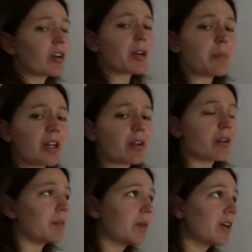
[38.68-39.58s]
and bigger
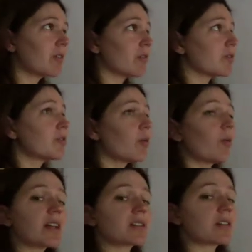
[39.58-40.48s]
and bigger. There's no
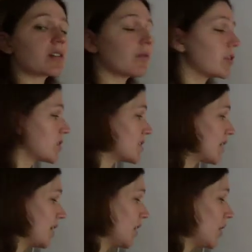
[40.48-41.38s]
way it's going to converge to
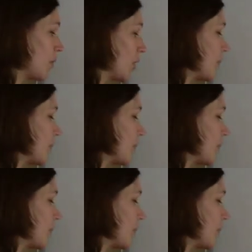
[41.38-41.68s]
any number.